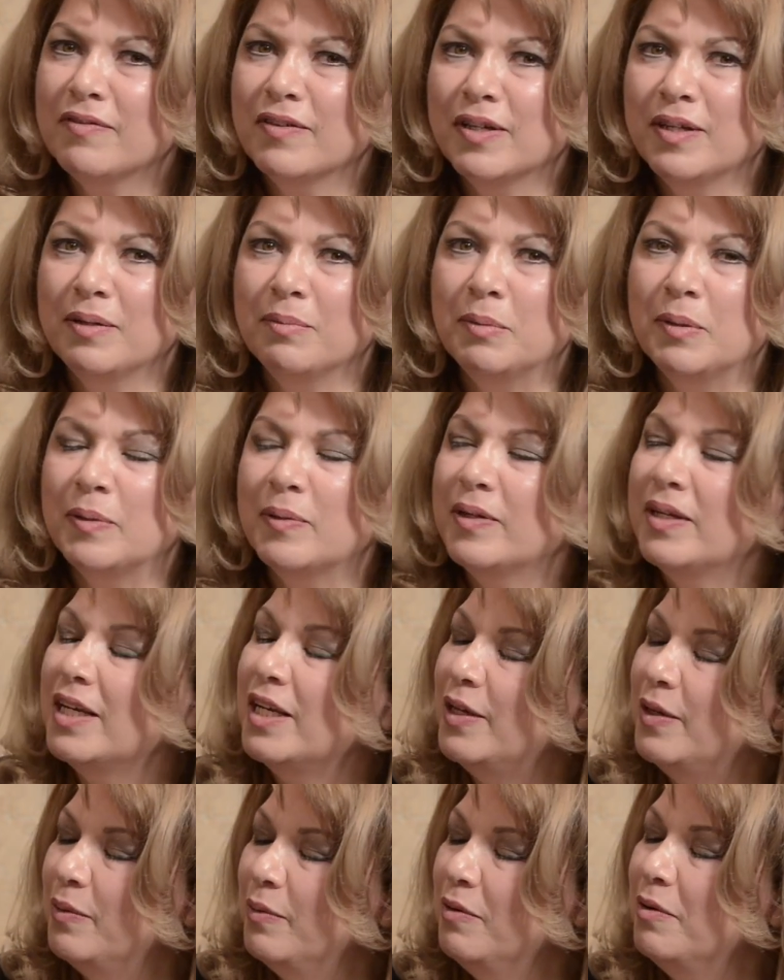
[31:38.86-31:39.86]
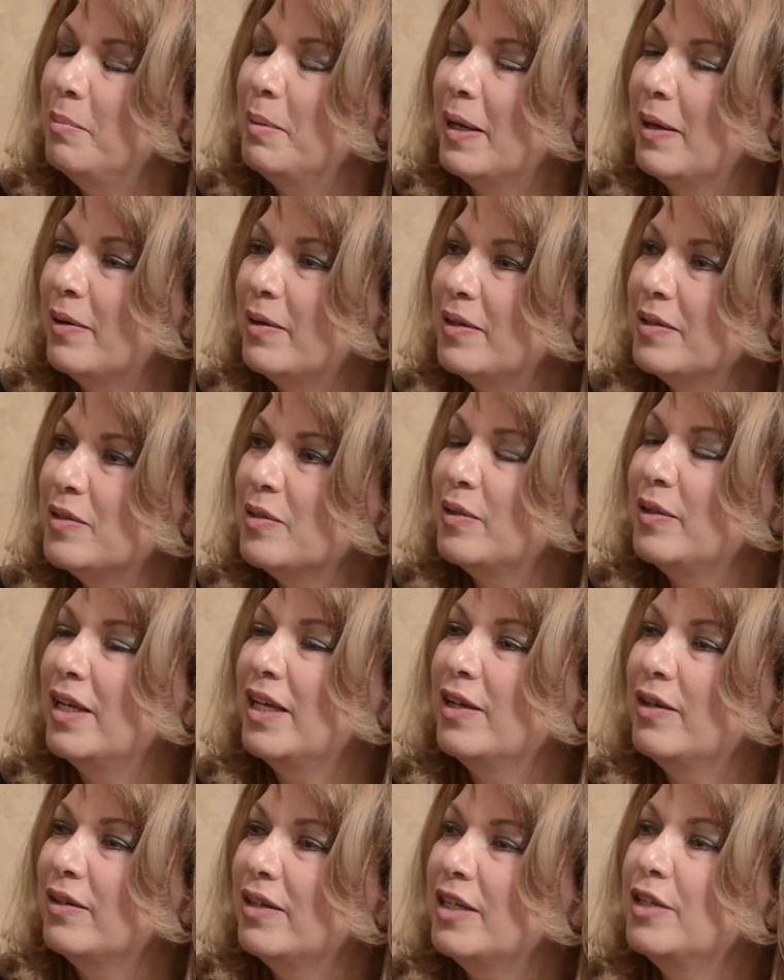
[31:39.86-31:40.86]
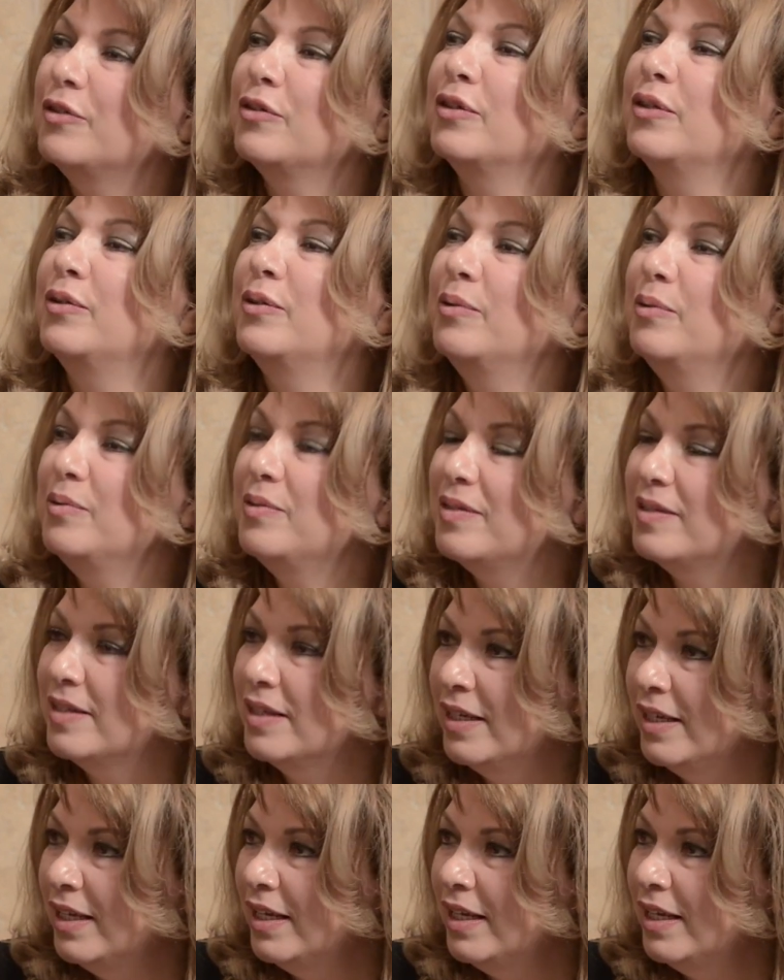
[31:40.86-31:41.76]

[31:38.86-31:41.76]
of the community knew about it so they could introduce